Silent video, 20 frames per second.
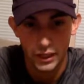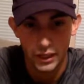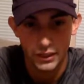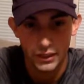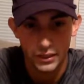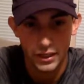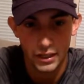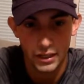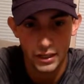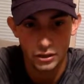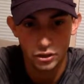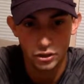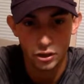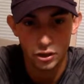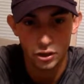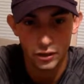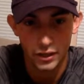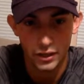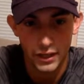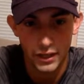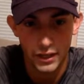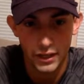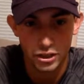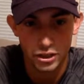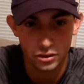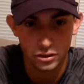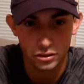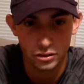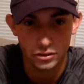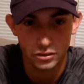And then you go to the
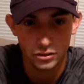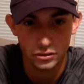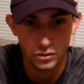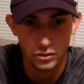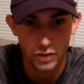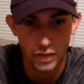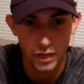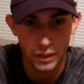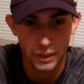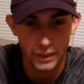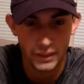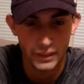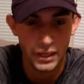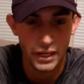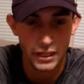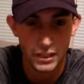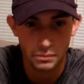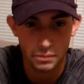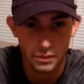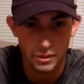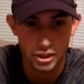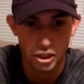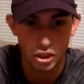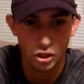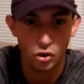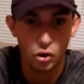Nationals, and the Yankees pitching.